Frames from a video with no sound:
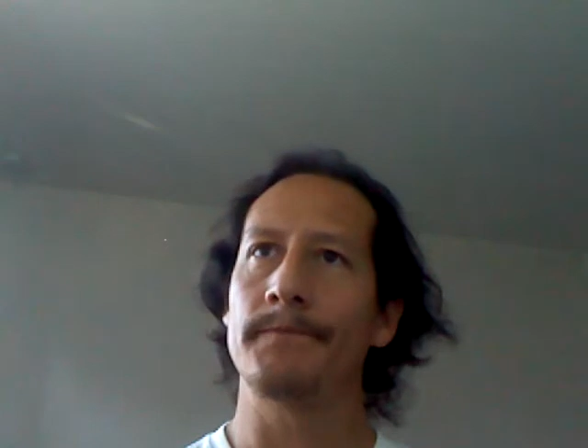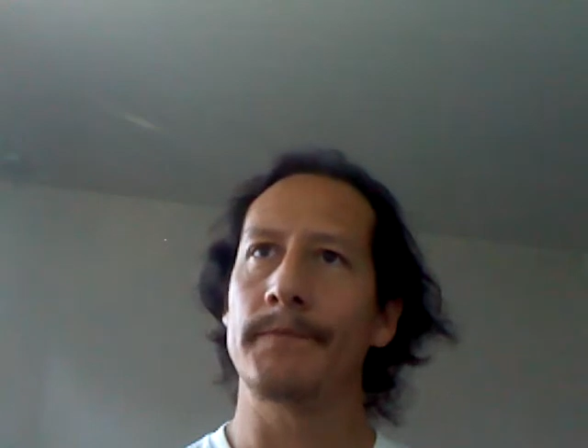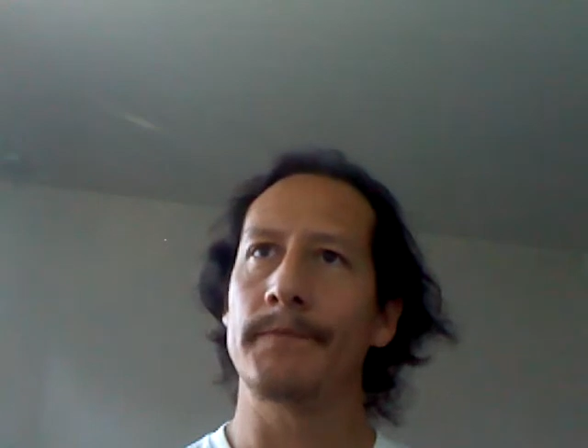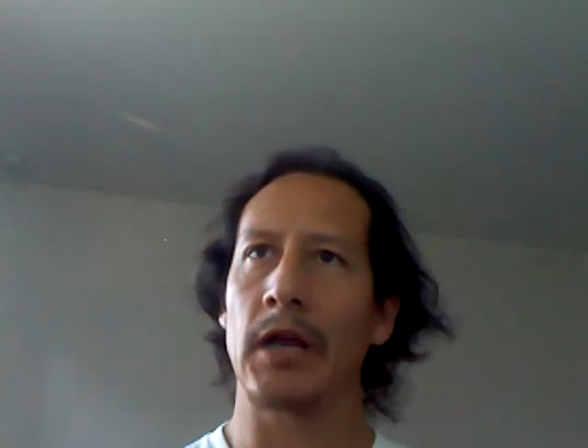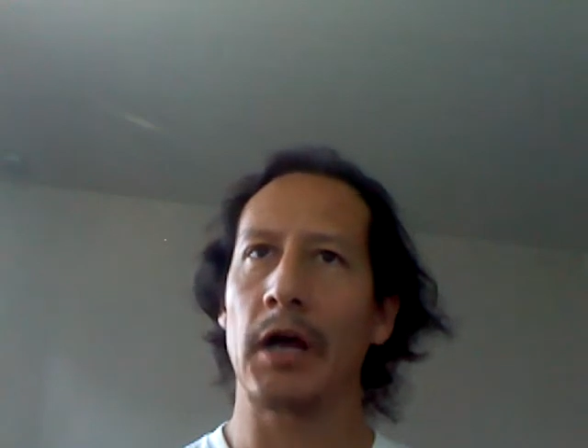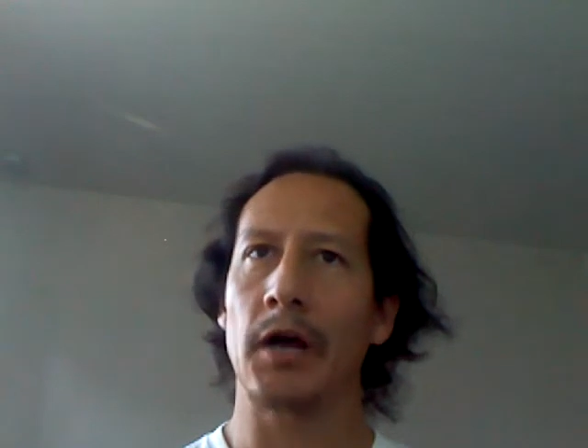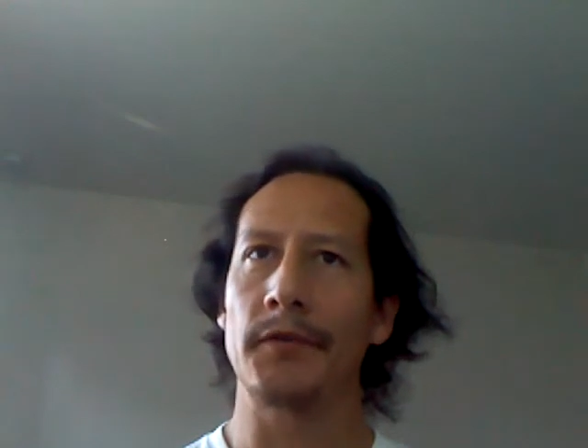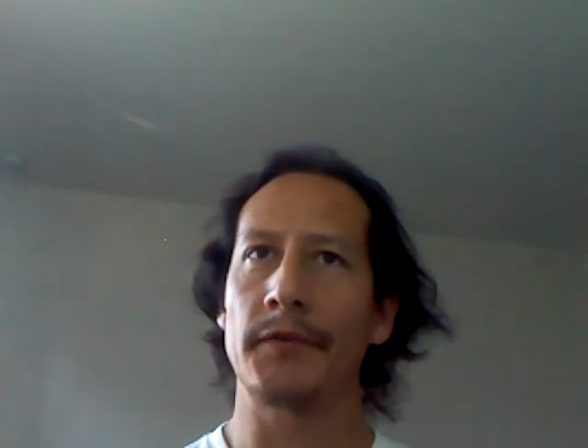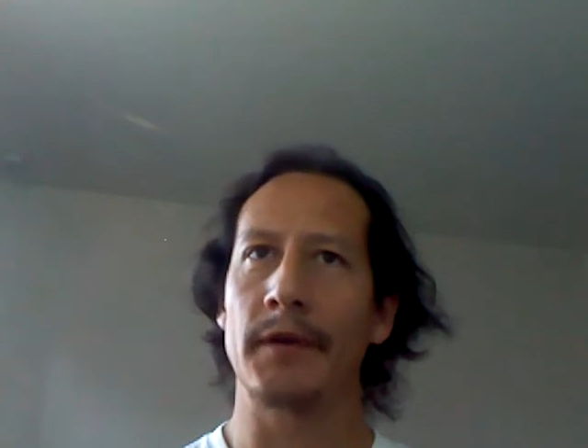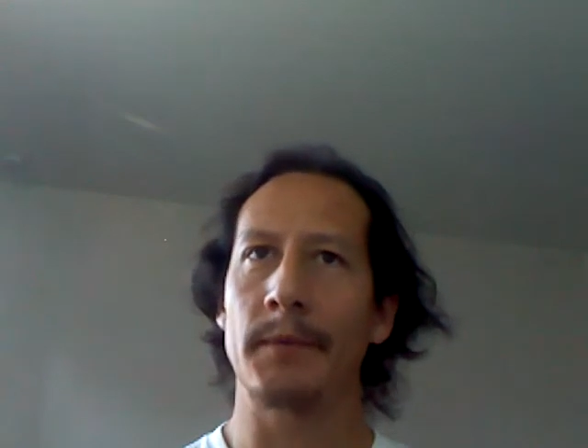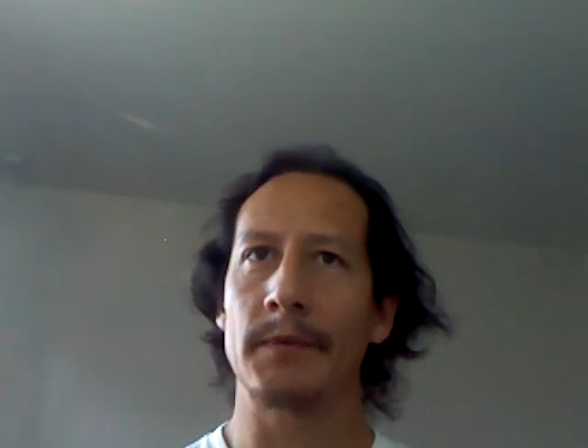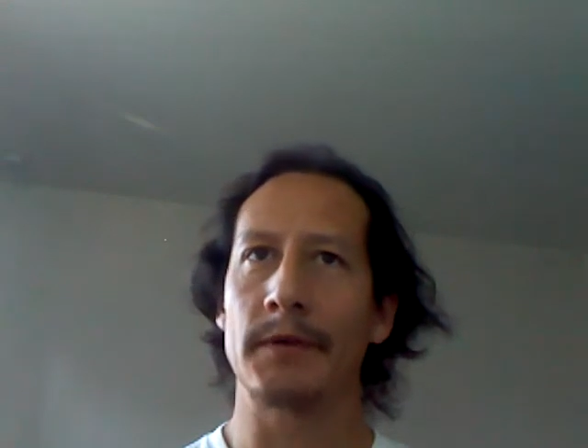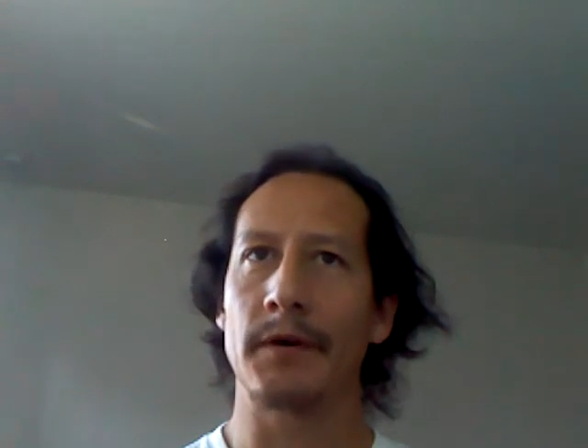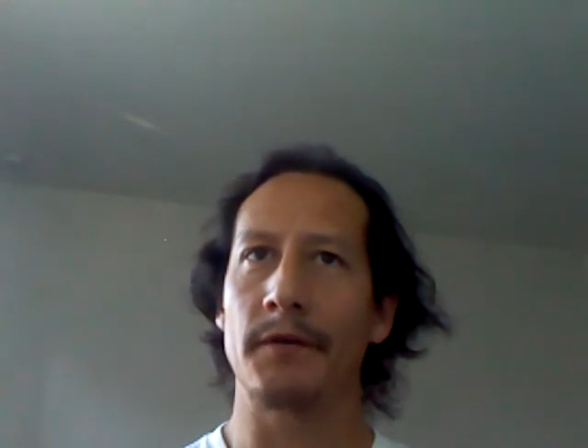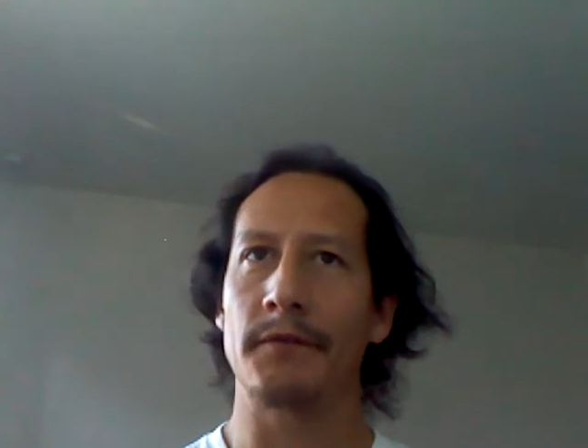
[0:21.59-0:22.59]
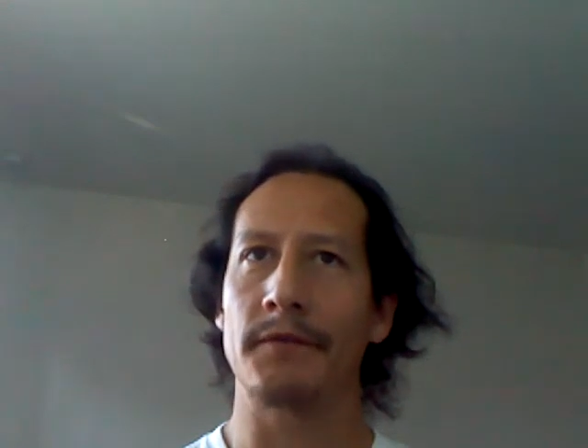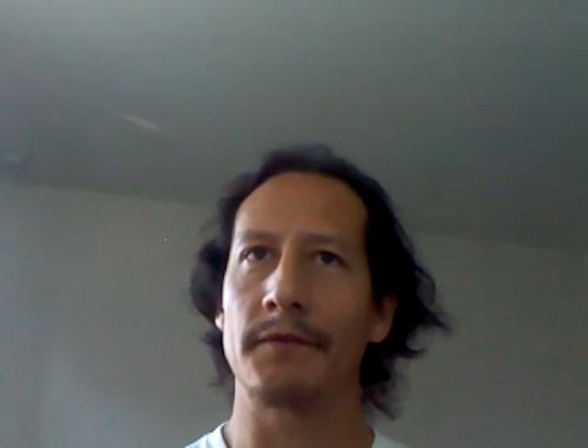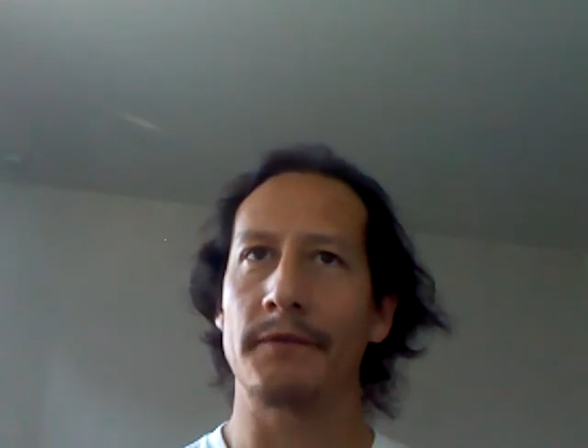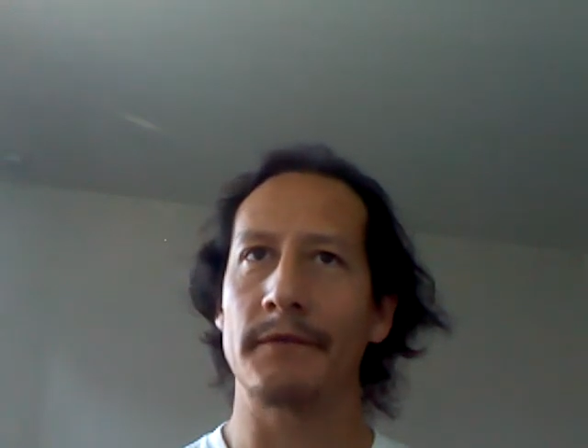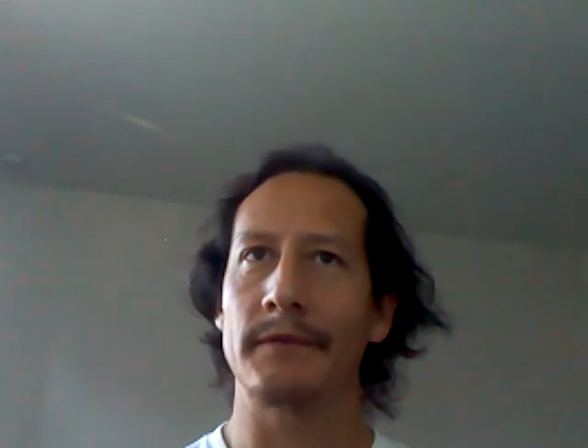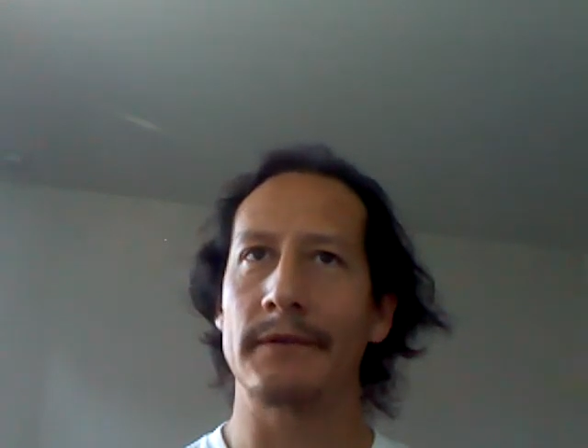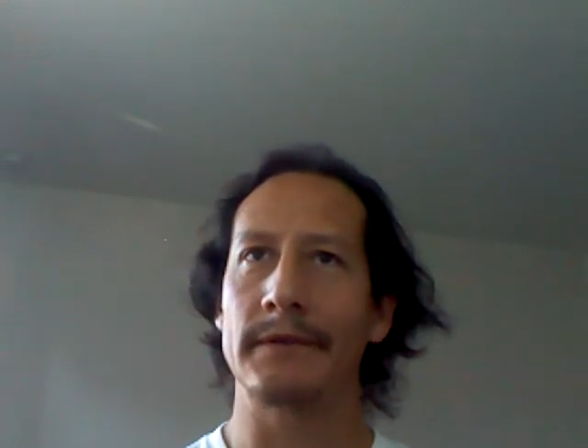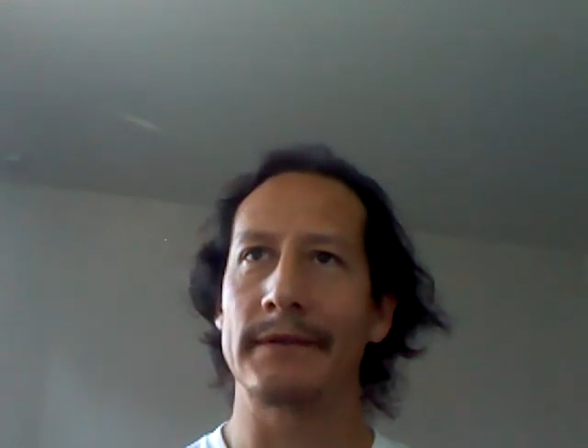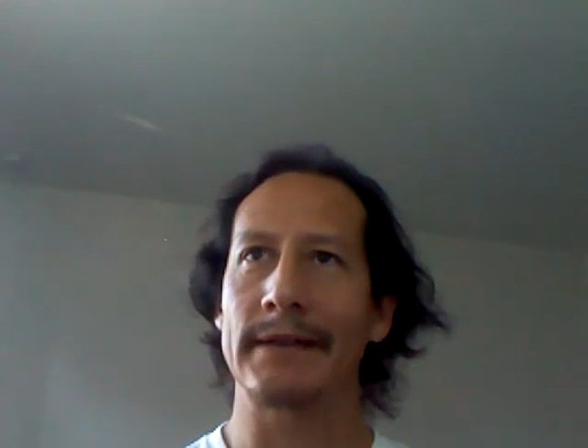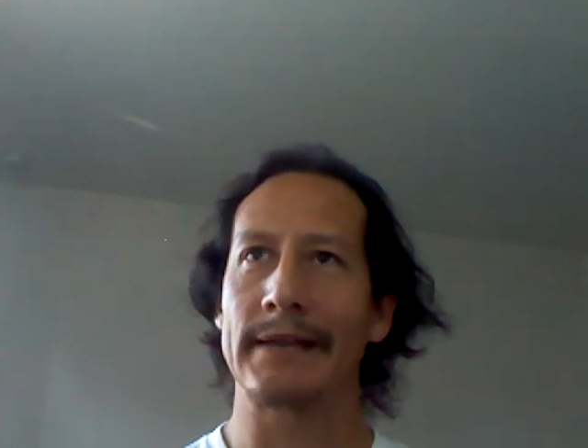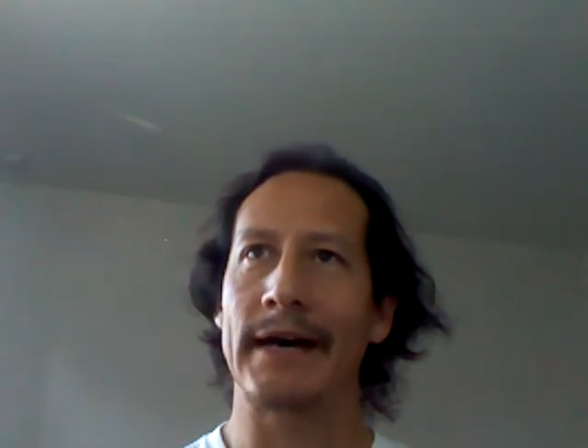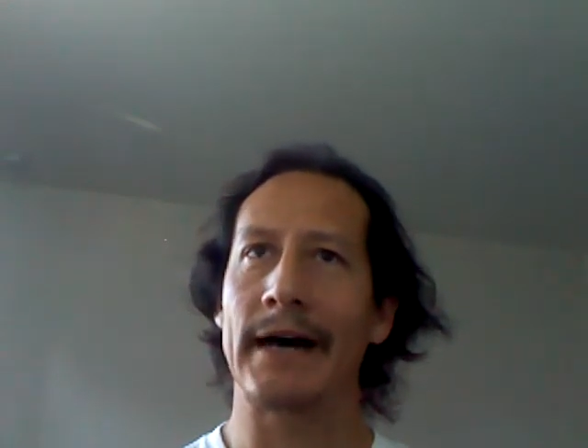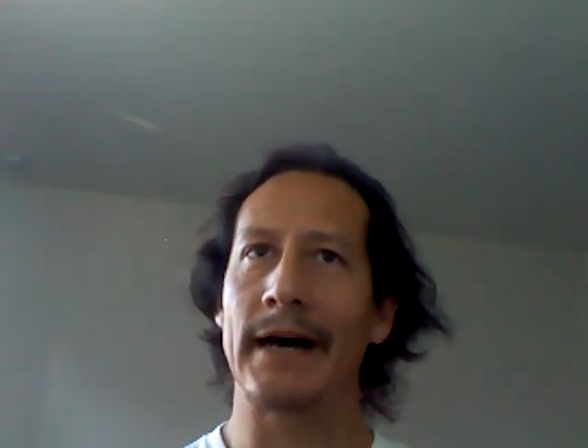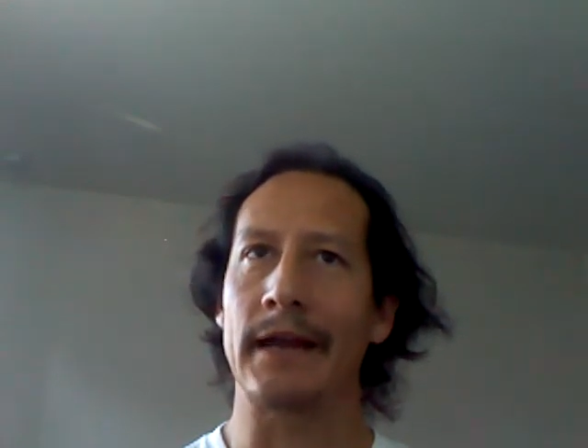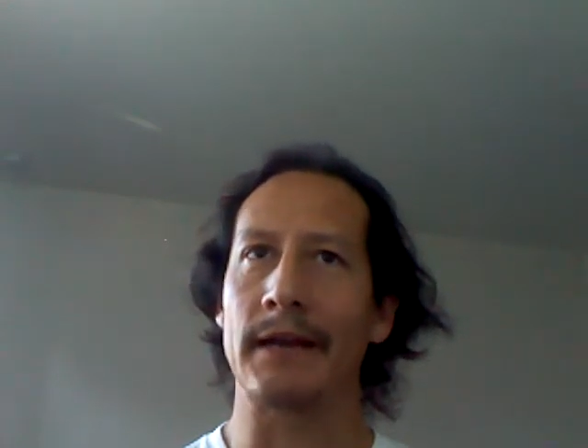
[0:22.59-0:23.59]
the concept of the
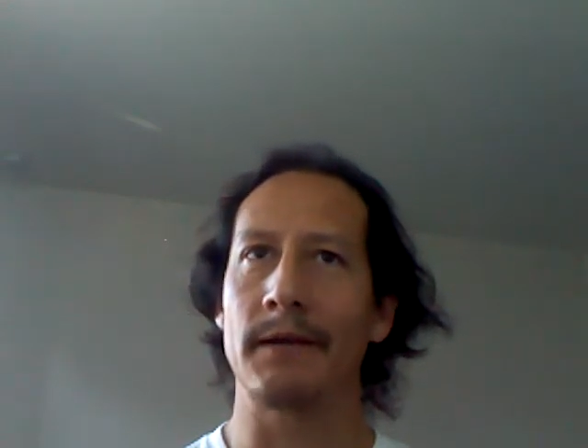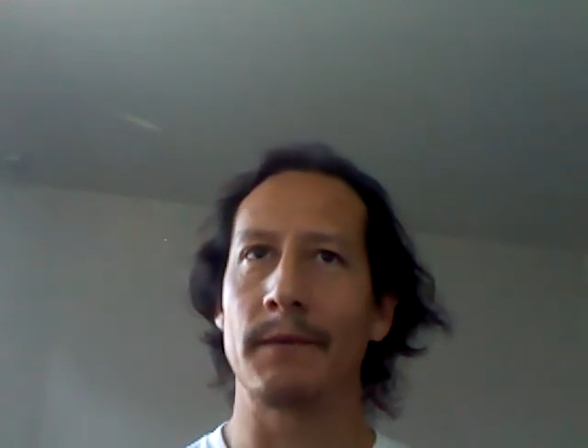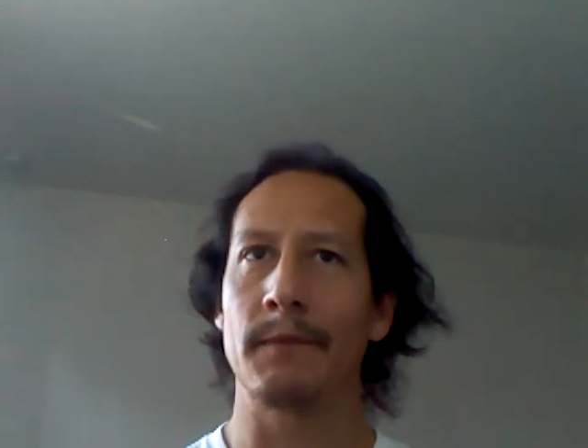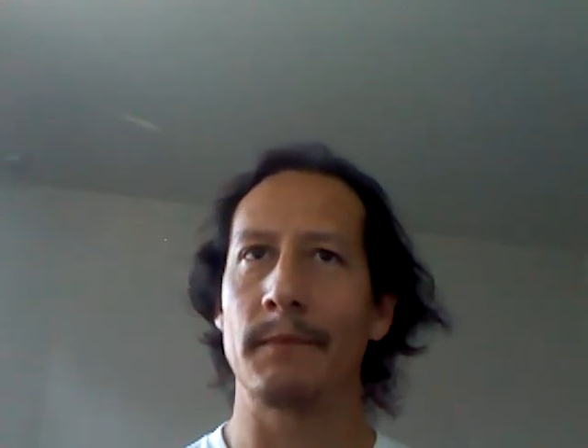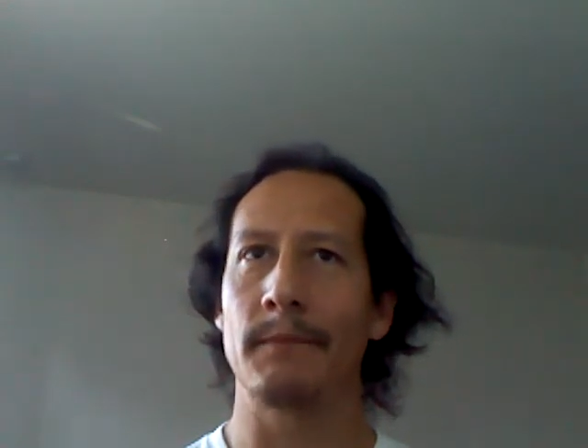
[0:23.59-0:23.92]
line,